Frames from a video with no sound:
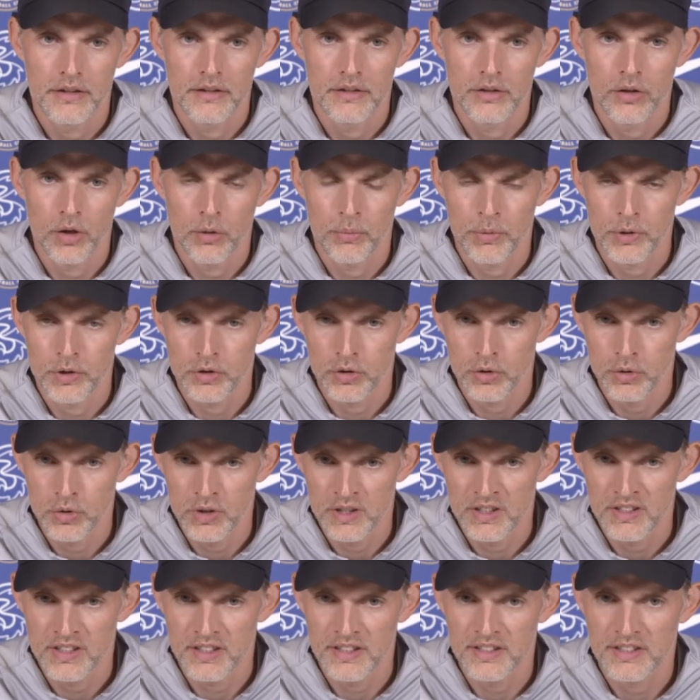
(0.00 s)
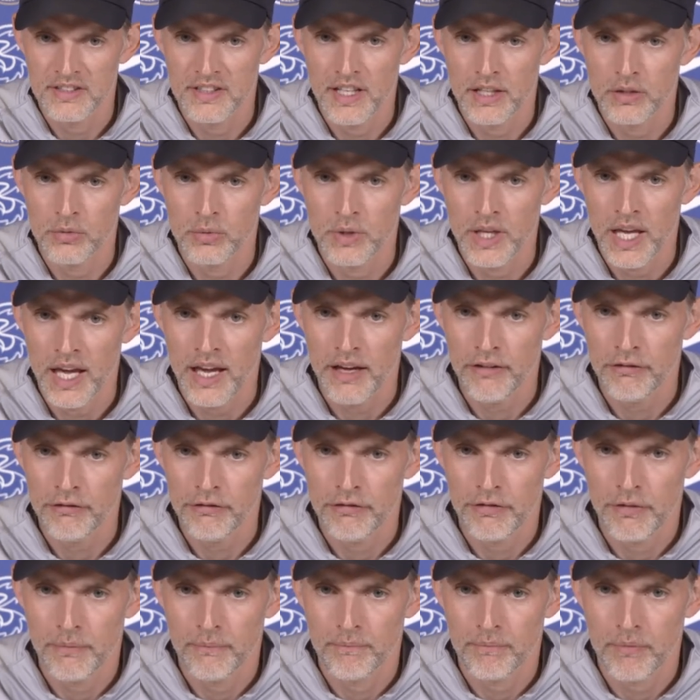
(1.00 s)
opportunities that we have,
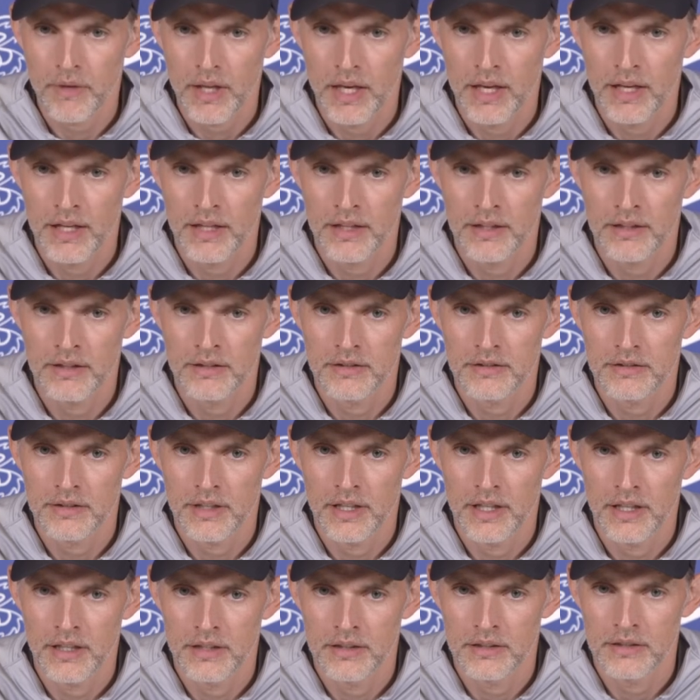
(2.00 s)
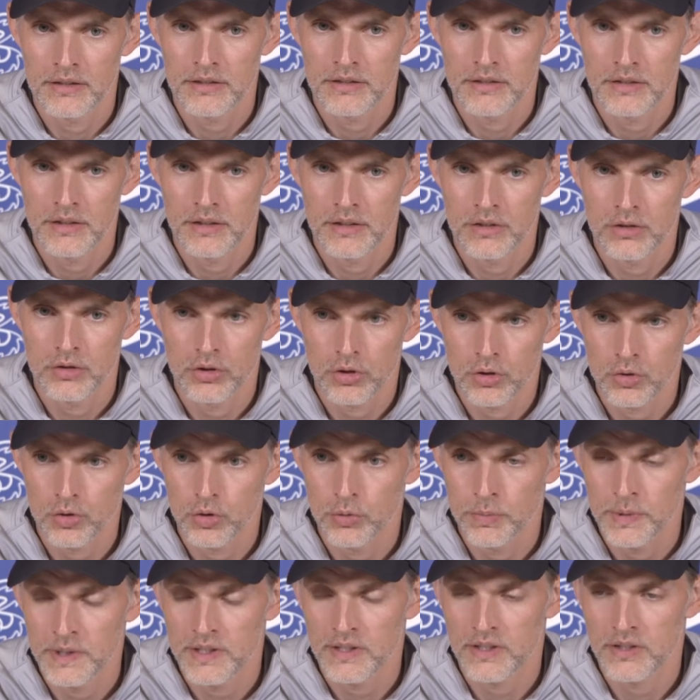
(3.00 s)
and the
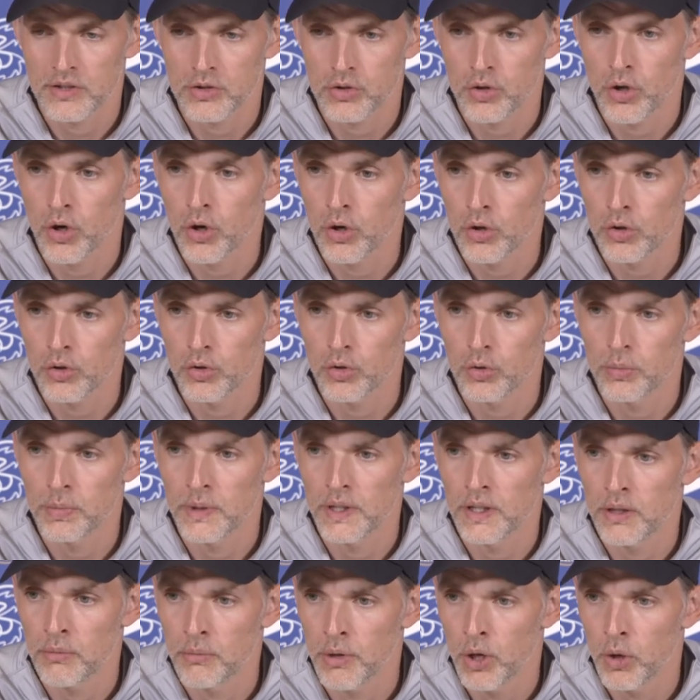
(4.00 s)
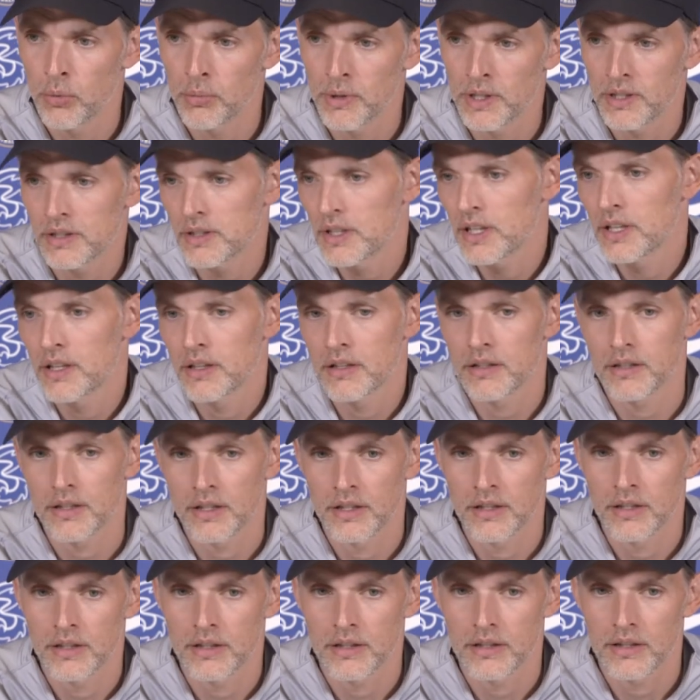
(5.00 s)
group is a strong group in the moment,
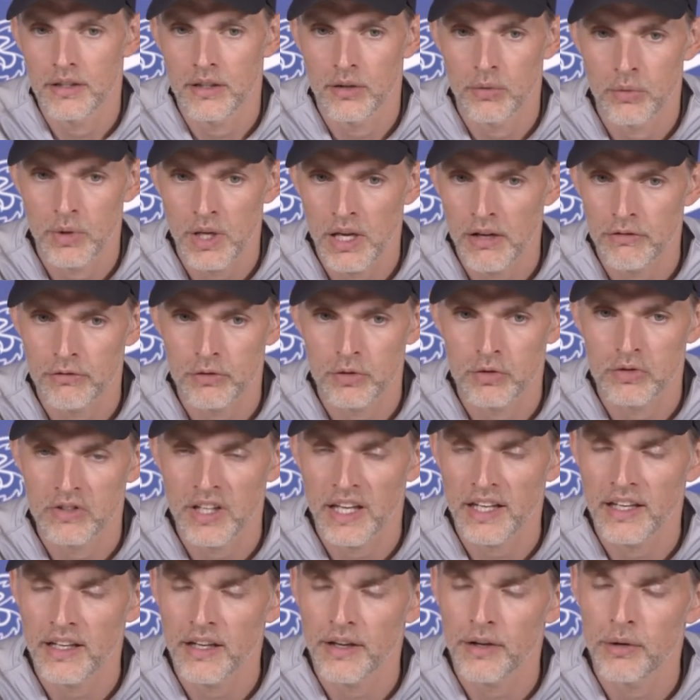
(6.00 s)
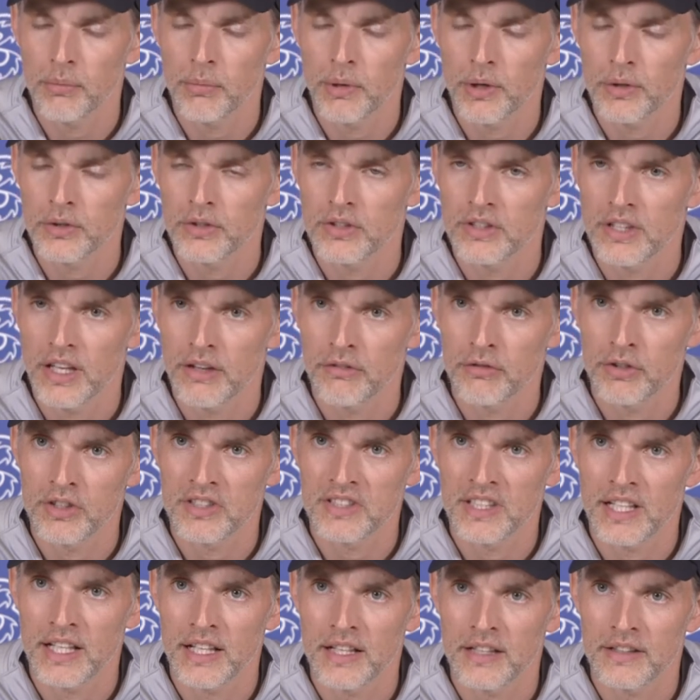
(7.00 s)
and we have to take care about it every
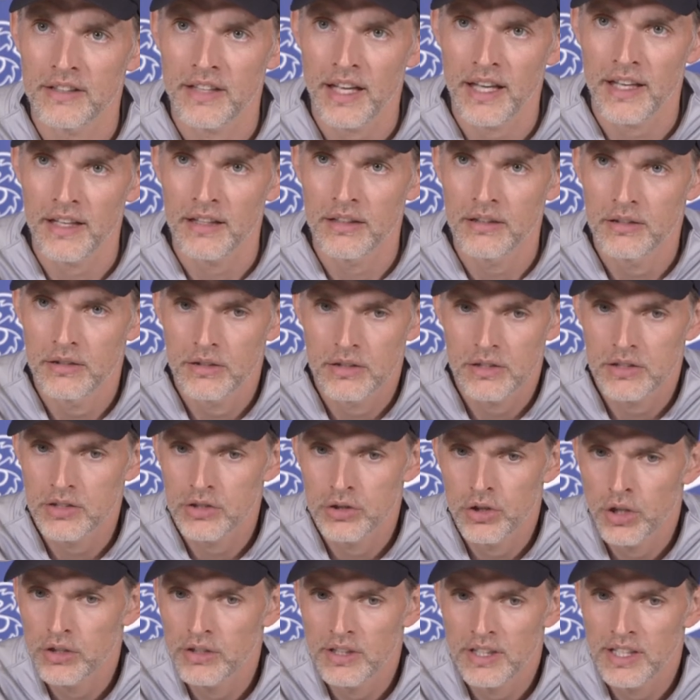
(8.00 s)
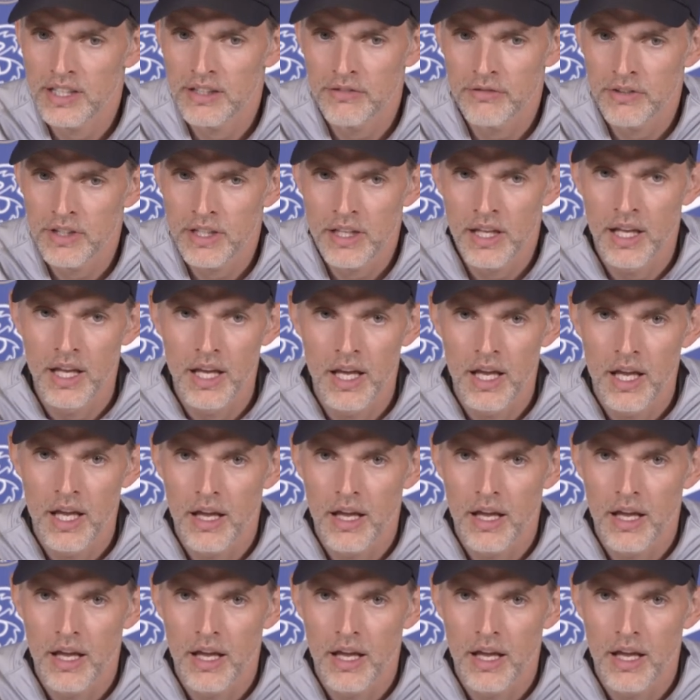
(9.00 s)
single day. It's not a given.